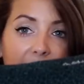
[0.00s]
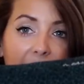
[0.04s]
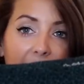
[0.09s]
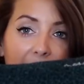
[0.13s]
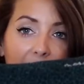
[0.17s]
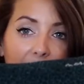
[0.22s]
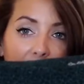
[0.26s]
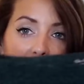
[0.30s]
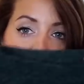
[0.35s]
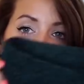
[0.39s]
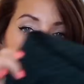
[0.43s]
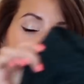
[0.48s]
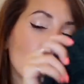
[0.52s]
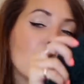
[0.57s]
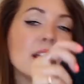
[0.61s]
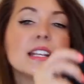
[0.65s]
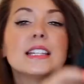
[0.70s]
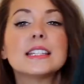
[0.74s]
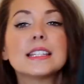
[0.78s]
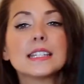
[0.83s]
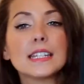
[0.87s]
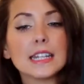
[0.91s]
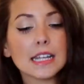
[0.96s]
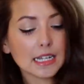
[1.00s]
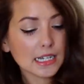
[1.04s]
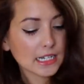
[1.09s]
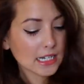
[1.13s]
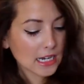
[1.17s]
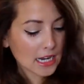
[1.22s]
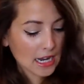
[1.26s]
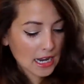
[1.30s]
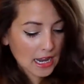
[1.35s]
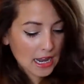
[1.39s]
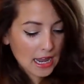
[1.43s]
again
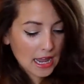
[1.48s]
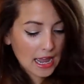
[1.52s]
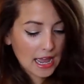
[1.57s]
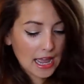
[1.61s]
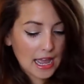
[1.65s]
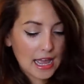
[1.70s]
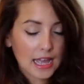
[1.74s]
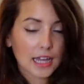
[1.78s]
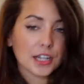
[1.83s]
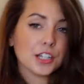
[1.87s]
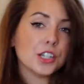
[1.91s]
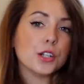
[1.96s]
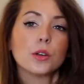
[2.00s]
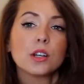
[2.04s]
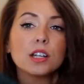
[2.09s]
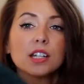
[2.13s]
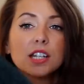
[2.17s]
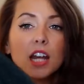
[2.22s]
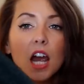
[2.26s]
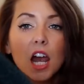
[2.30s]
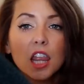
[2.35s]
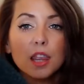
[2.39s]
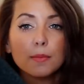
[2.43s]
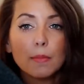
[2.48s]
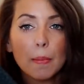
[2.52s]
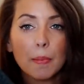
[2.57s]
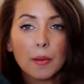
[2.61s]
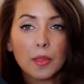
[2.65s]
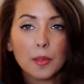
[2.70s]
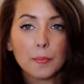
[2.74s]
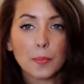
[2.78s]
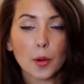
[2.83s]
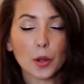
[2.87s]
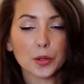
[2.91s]
high-waisted and you can turn them up at the